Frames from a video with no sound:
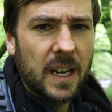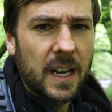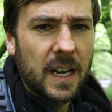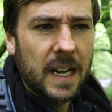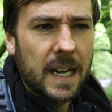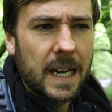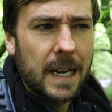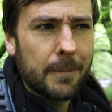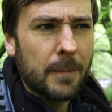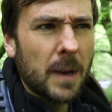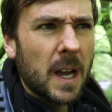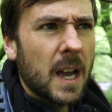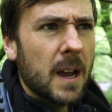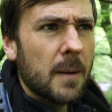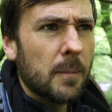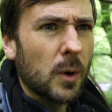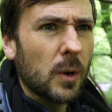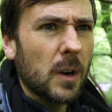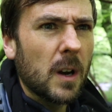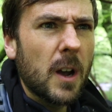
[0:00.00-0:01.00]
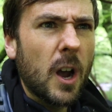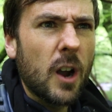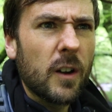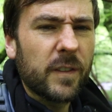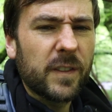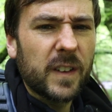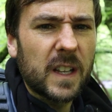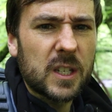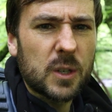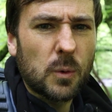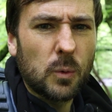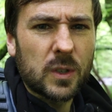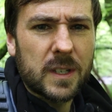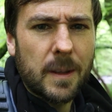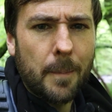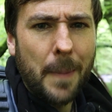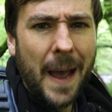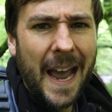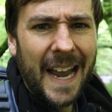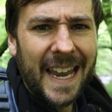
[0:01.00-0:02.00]
But hopefully towards
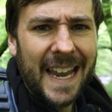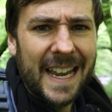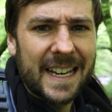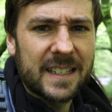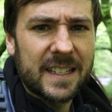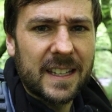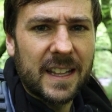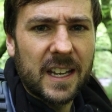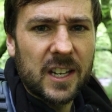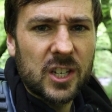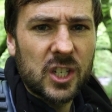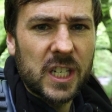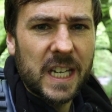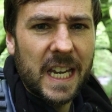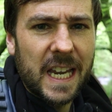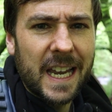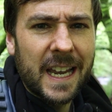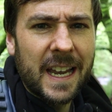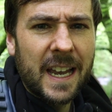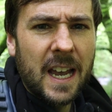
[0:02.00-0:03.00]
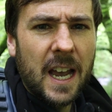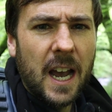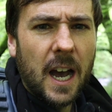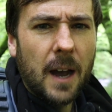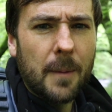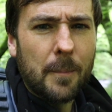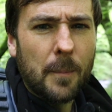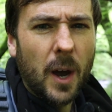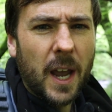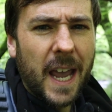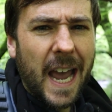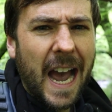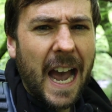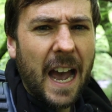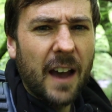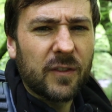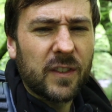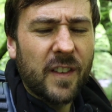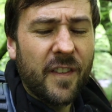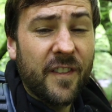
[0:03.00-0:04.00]
the back end of this year, I might
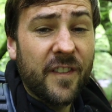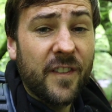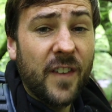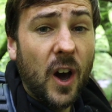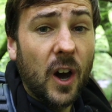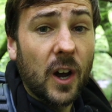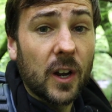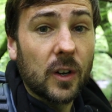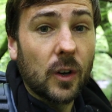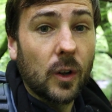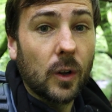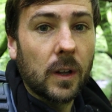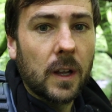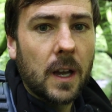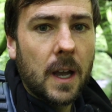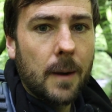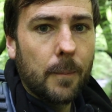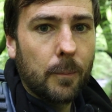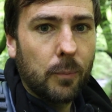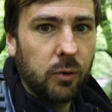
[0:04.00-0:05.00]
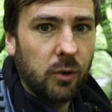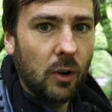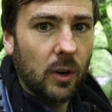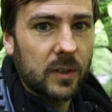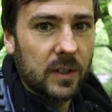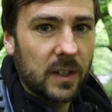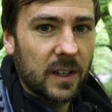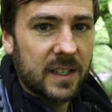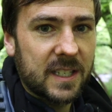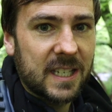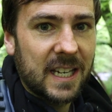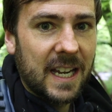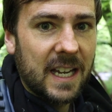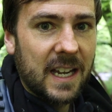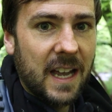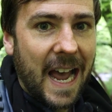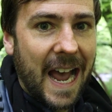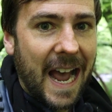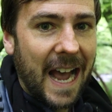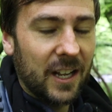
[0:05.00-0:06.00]
have the final product
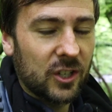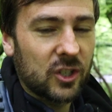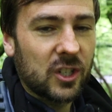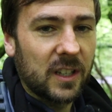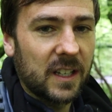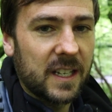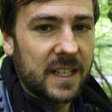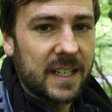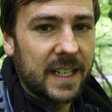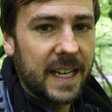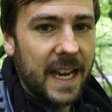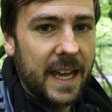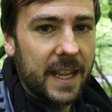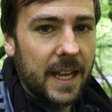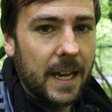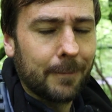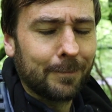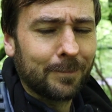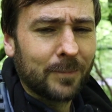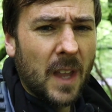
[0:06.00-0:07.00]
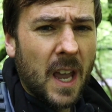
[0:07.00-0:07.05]
actually together.